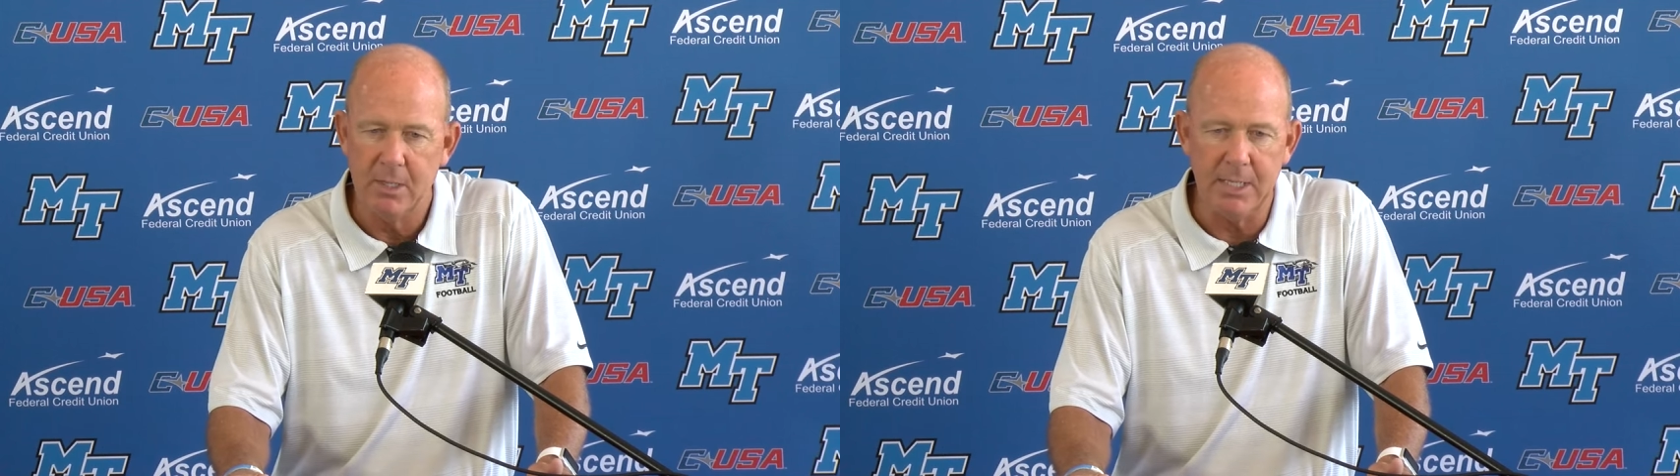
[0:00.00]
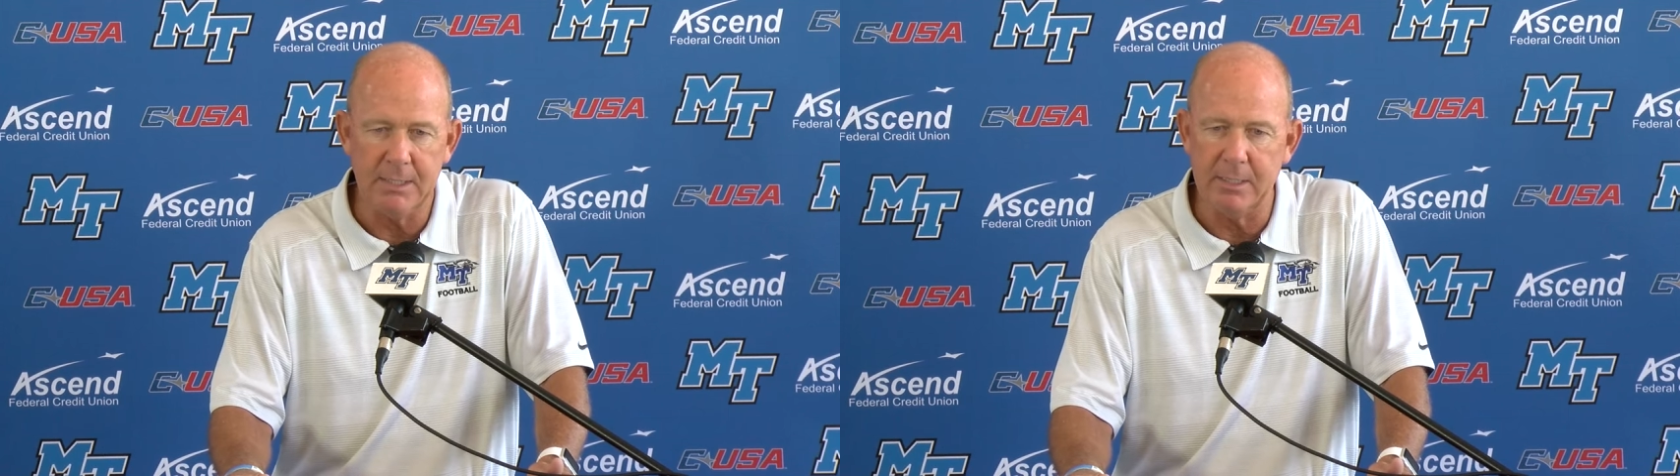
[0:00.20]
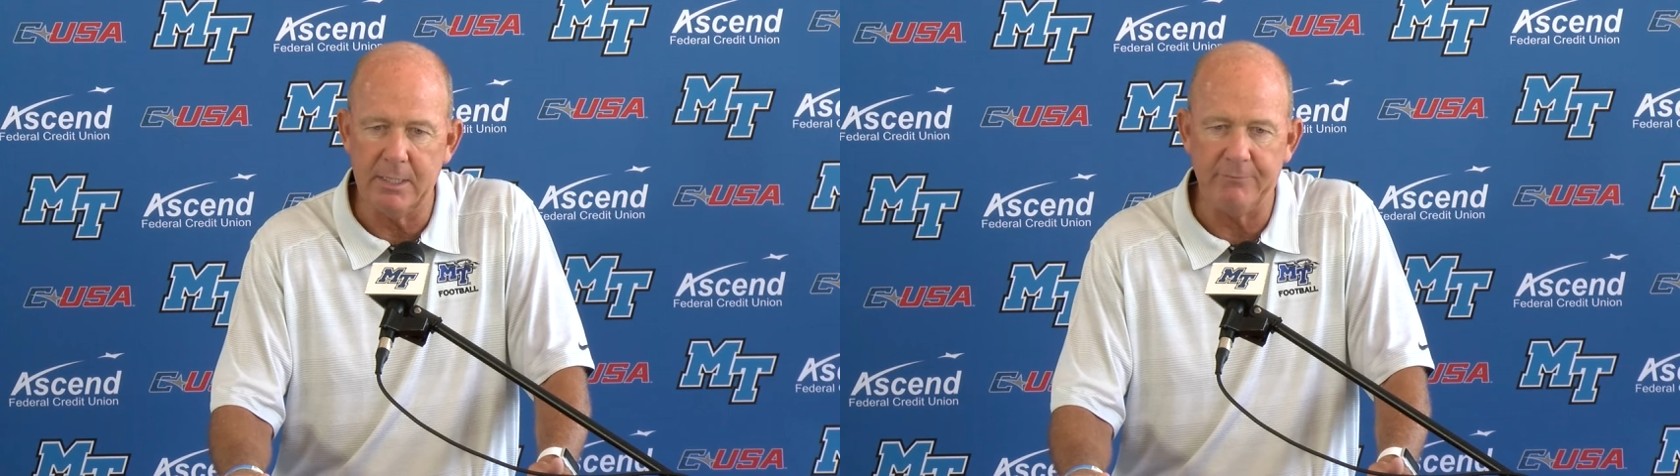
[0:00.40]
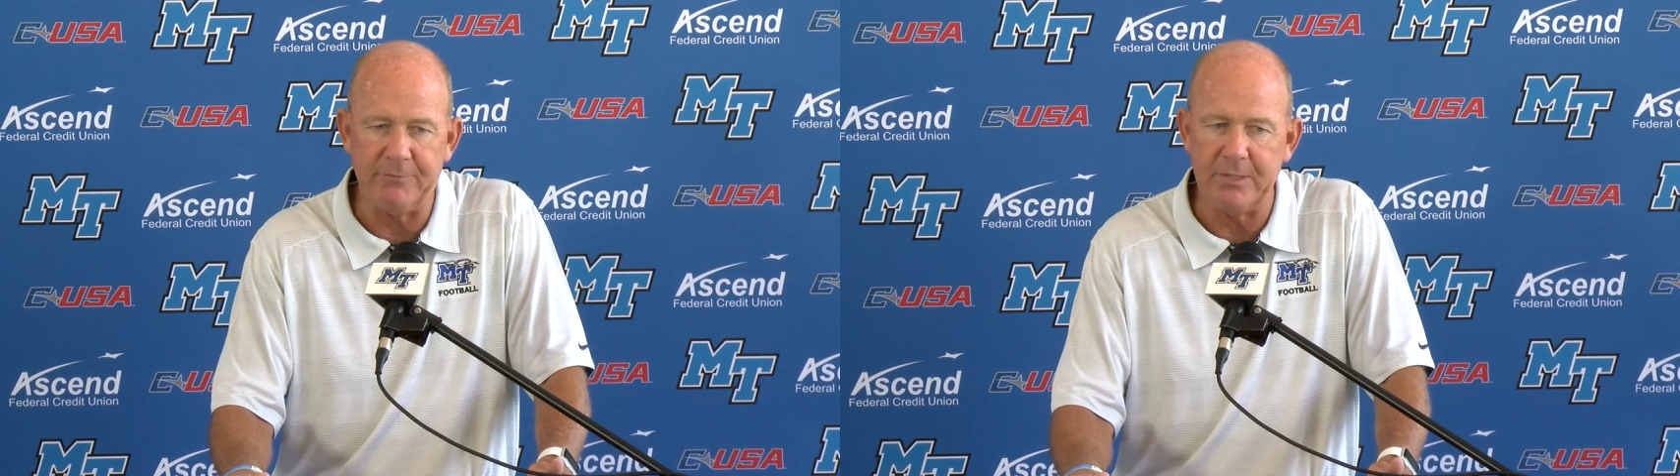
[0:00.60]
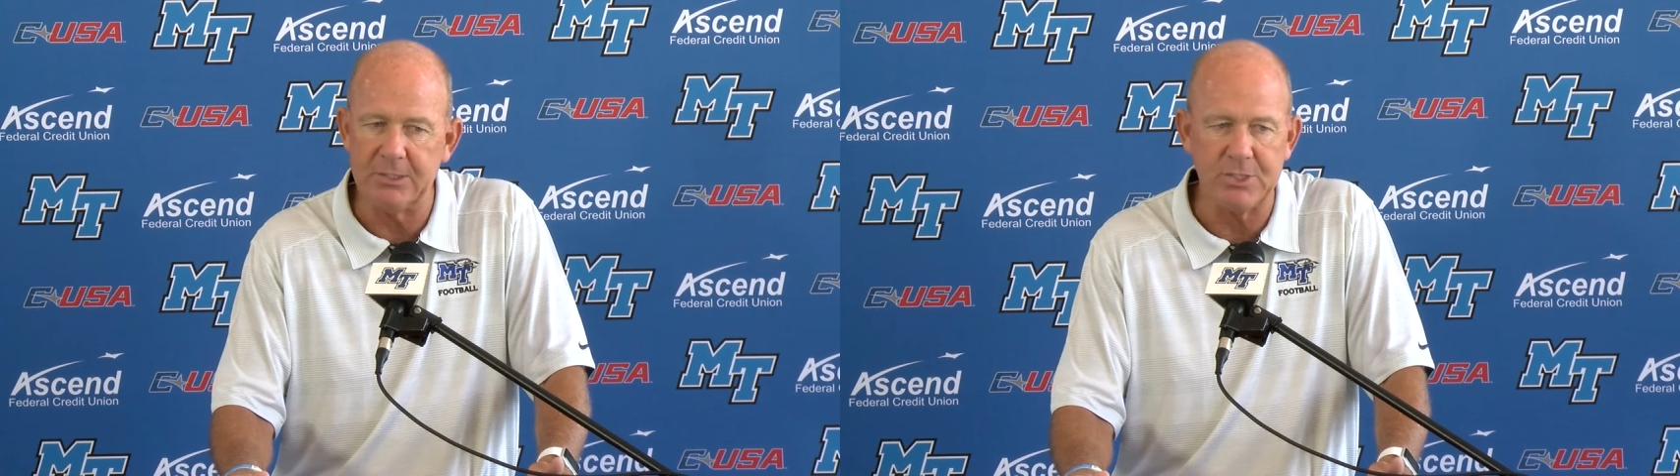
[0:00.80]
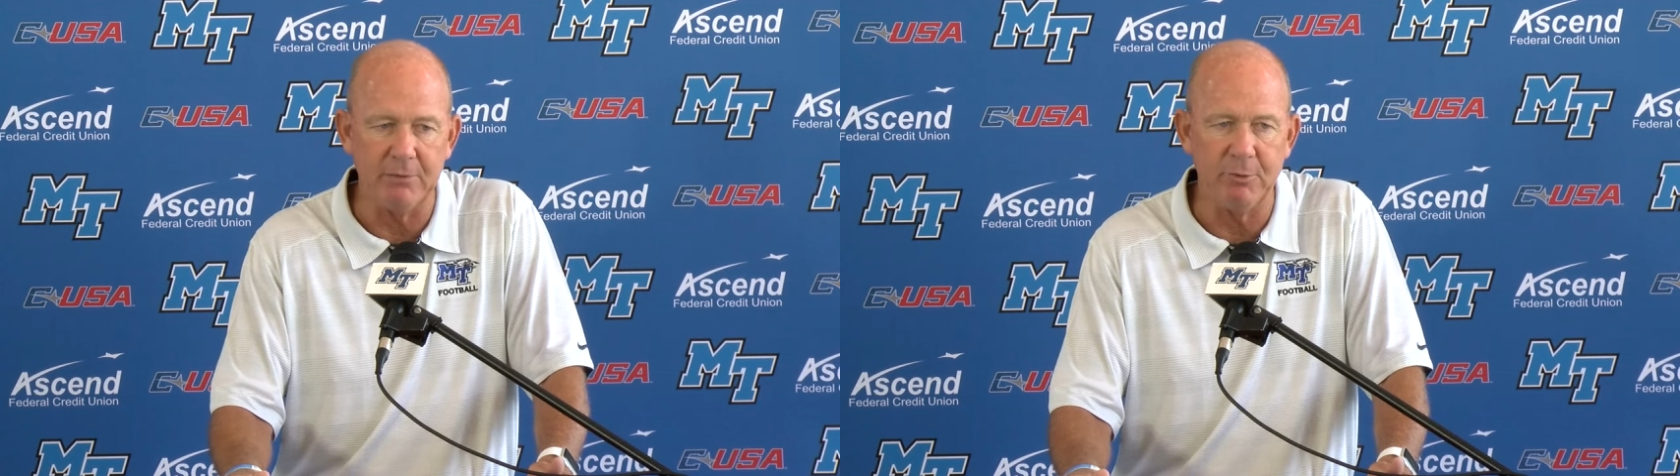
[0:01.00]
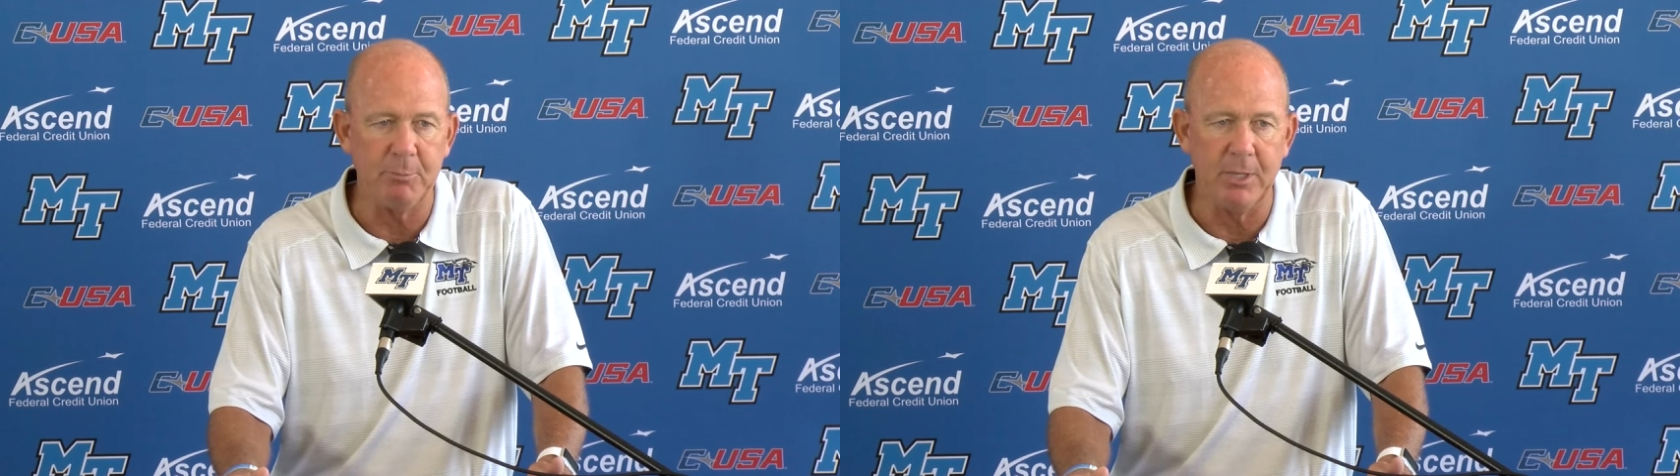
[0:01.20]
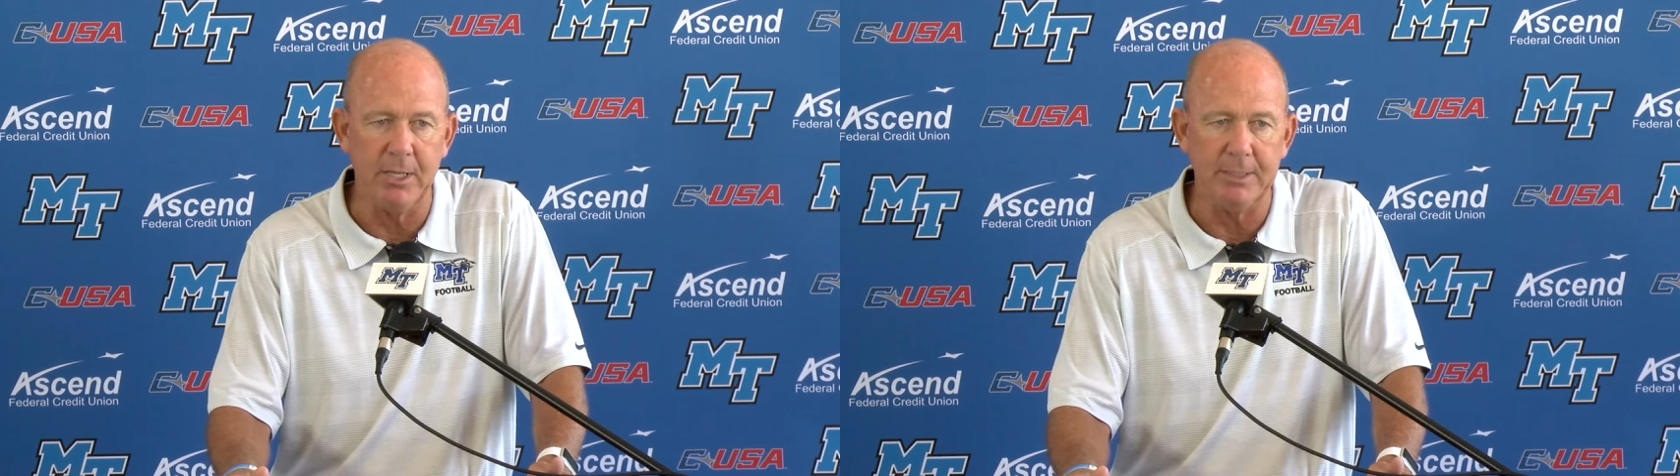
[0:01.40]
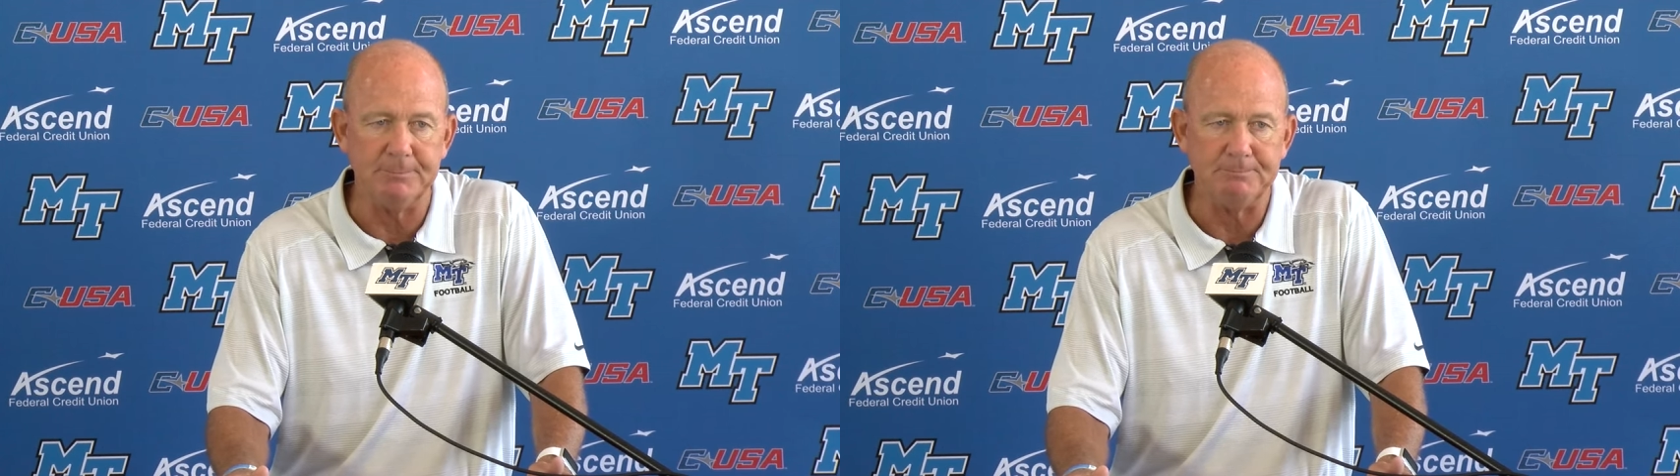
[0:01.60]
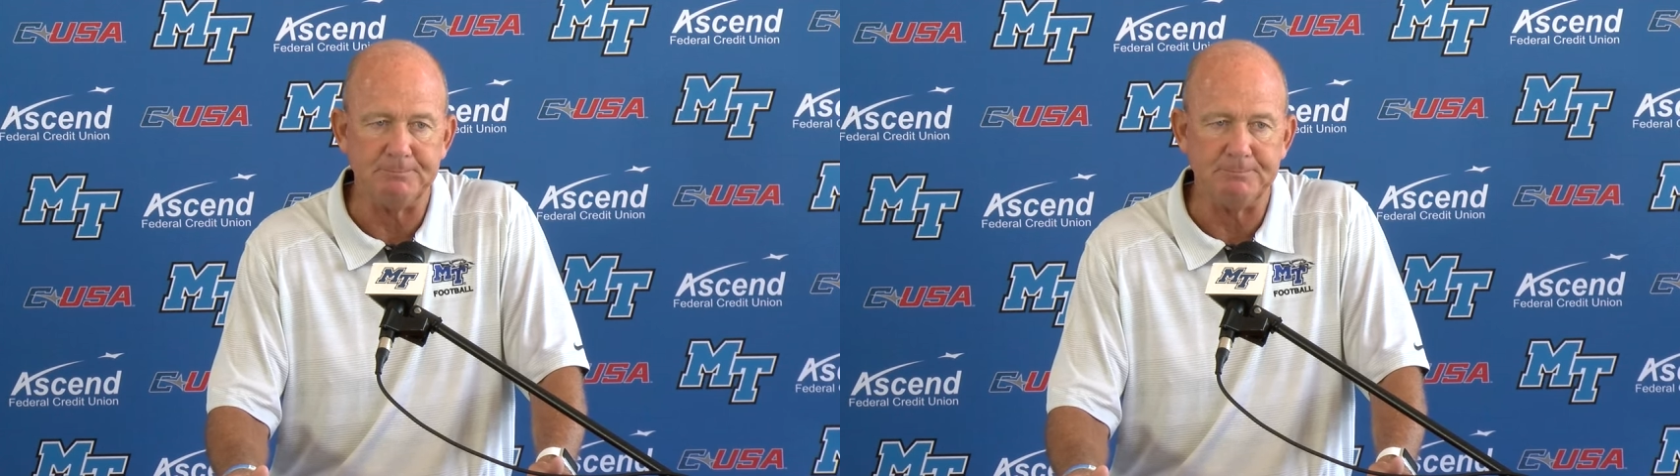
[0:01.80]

and uh, finish every play.